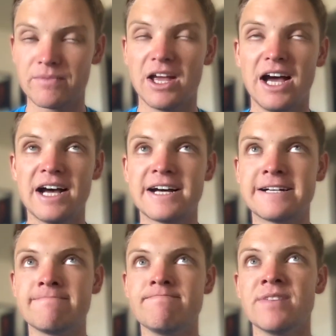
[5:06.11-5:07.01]

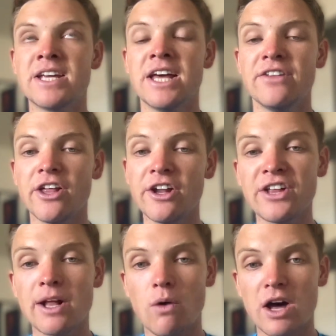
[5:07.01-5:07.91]
The other
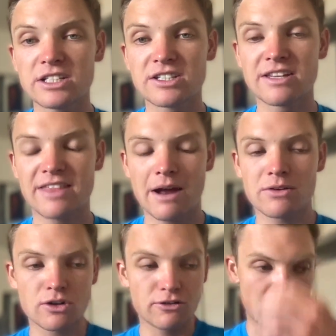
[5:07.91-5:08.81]
thing that I
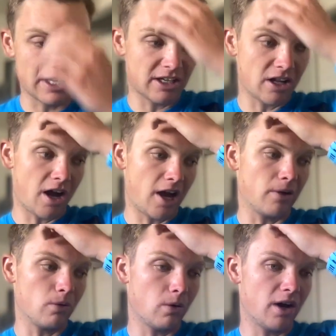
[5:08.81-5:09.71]
was reflecting
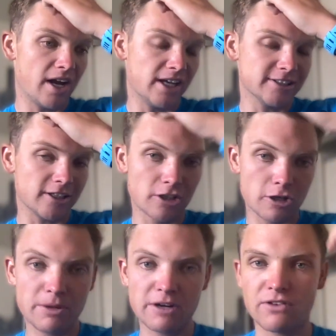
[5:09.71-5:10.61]
on was a
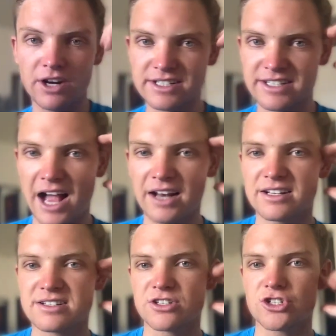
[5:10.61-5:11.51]
little bit of race
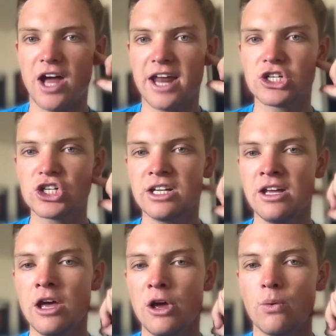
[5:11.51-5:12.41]
tactics and strategy.
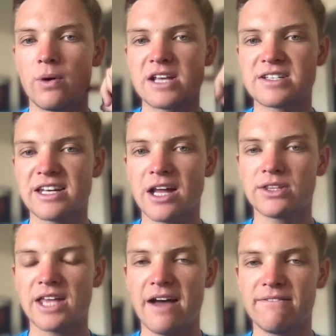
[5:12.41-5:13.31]
When I sent
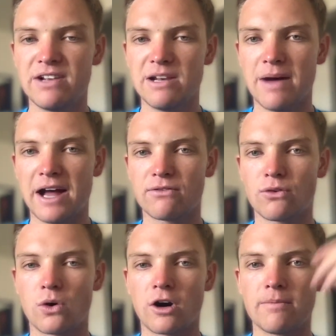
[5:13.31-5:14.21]
out that feedback
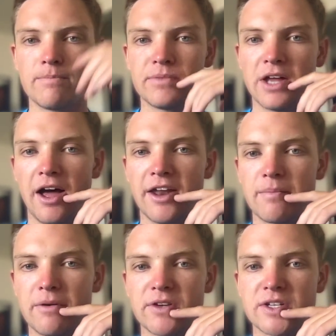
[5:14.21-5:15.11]
form, a
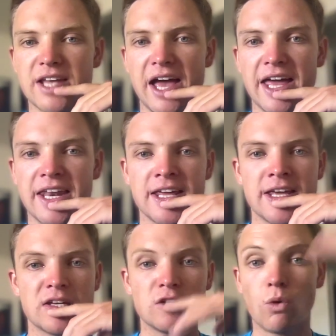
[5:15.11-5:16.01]
number of you said
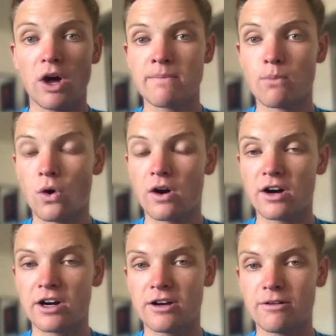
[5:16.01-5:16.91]
you wanted
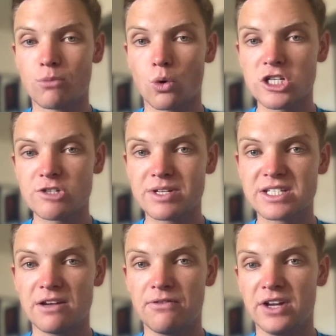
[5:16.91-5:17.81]
more
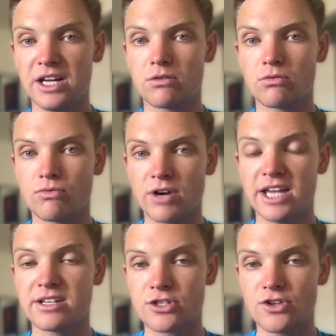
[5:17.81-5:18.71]
specific
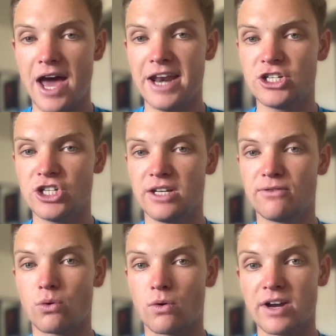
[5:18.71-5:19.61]
race strategy
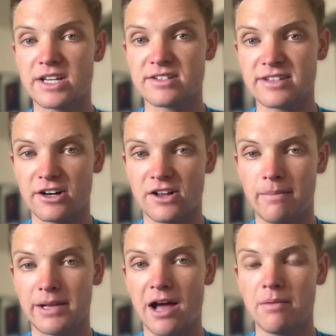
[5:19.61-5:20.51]
for races that are
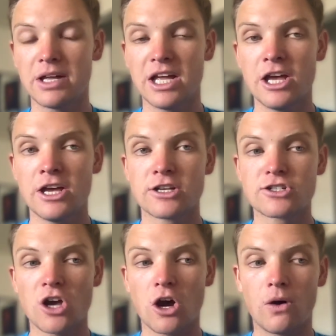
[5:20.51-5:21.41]
coming up.
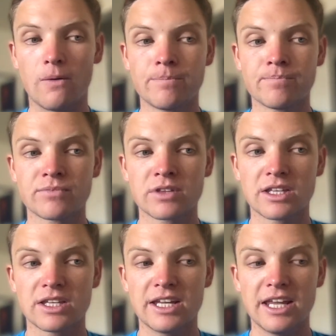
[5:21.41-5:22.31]
So
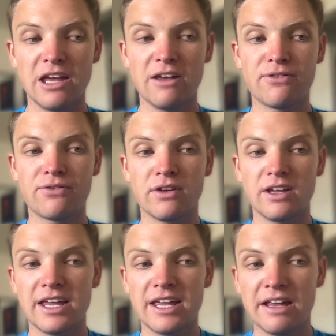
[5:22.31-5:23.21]
if
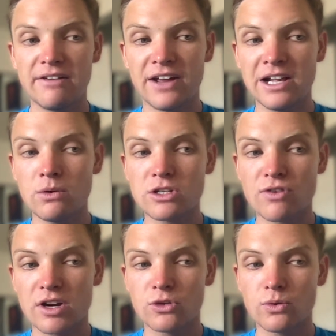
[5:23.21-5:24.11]
anyone's
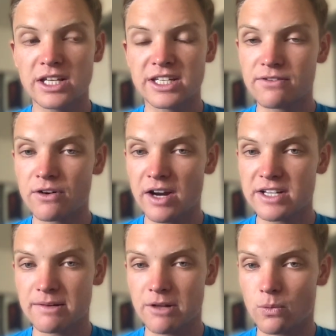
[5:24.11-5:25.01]
doing a different
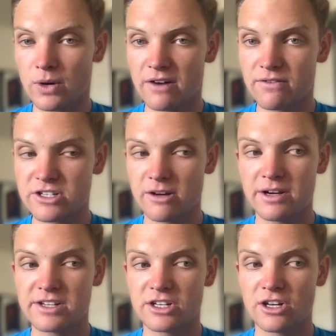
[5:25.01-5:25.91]
race I'm not aware of for some
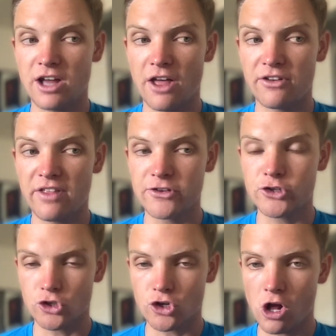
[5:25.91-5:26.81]
reason other than the
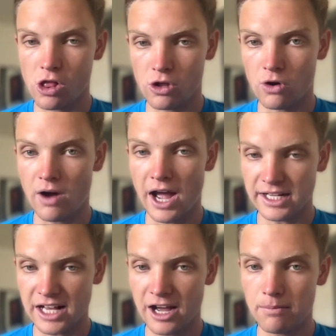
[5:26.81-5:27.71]
Soldier Hollow
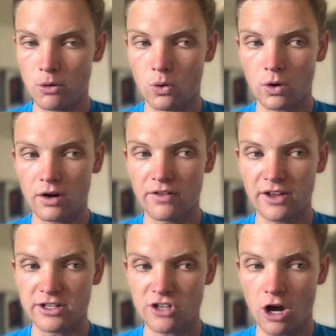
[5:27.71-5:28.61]
I-Cup or
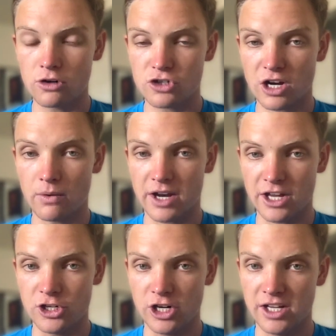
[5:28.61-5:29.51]
the Tahoe Trail
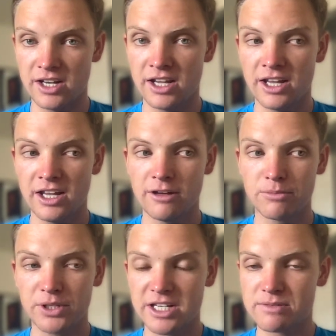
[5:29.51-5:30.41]
100,
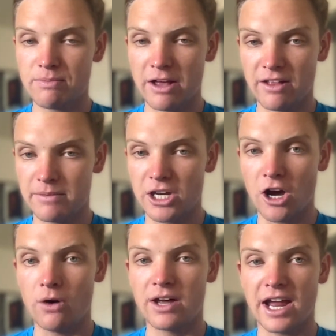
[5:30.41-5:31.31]
please let me
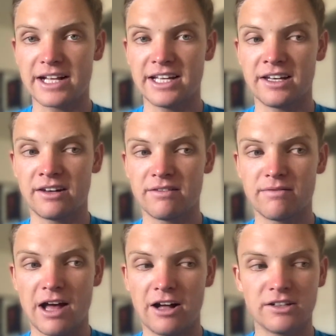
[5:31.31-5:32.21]
know and
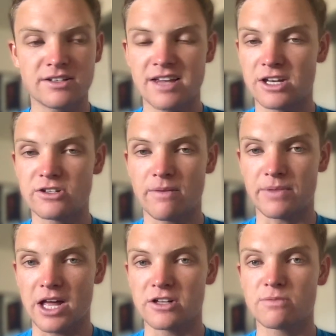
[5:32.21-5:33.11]
I'll send you
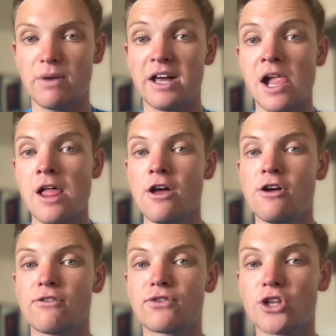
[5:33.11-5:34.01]
something else. But
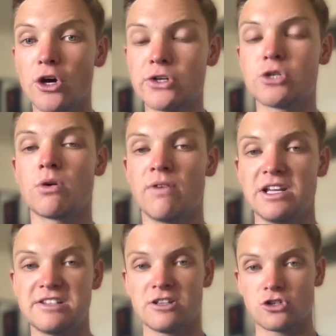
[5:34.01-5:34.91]
for those who are
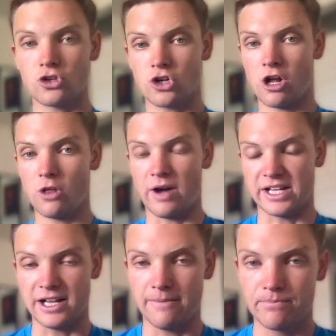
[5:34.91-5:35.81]
racing the Soldier Hollow
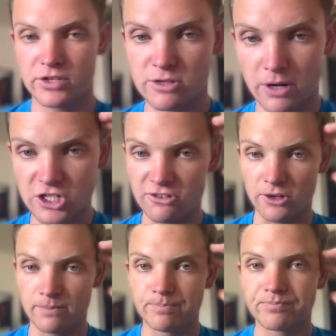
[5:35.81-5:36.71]
I-Cup, there's a bunch of you.